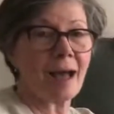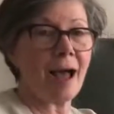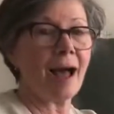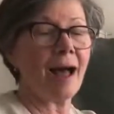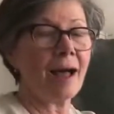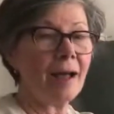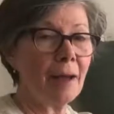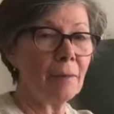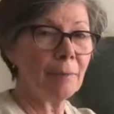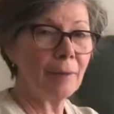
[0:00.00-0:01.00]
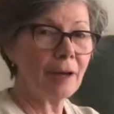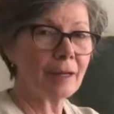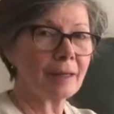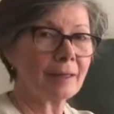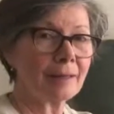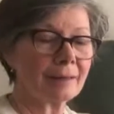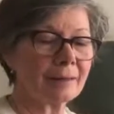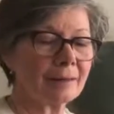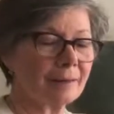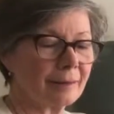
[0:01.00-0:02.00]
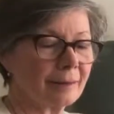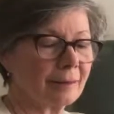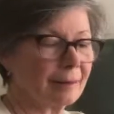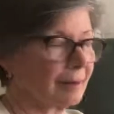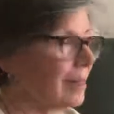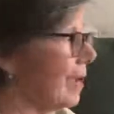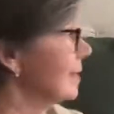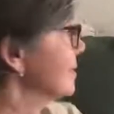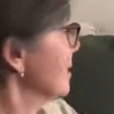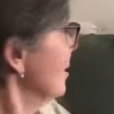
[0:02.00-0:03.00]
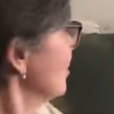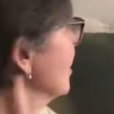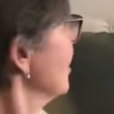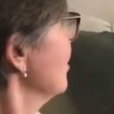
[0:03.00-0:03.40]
a book. And today we're going to